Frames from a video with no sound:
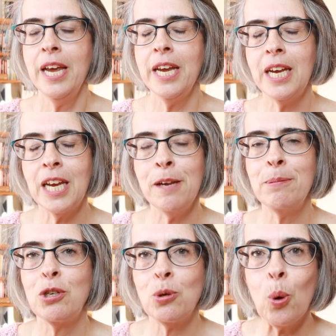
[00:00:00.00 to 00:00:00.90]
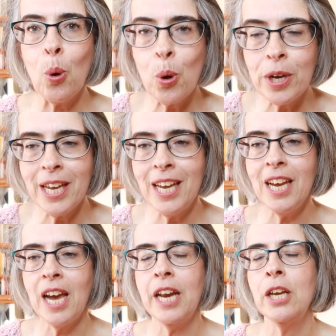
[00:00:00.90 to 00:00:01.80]
he keeps
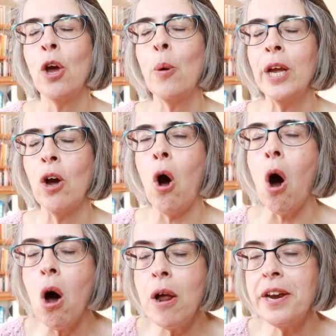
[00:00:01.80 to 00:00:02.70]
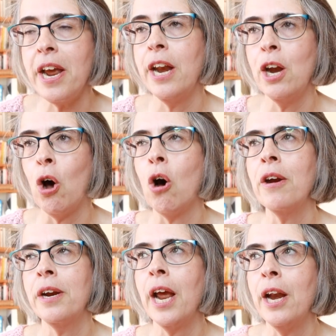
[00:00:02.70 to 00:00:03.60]
talking and going on and
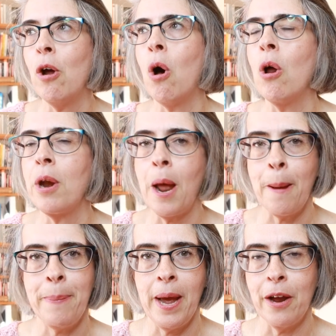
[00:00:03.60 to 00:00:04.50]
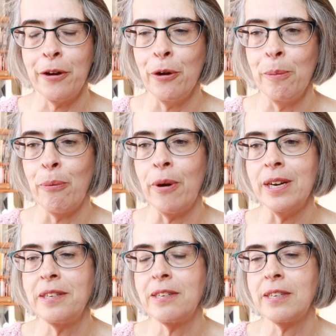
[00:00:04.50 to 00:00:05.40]
on and on about her
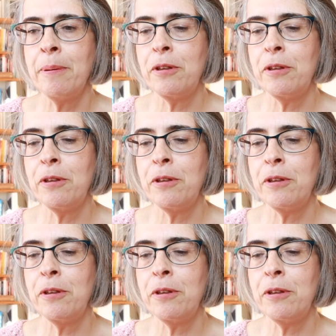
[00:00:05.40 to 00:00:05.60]
breasts.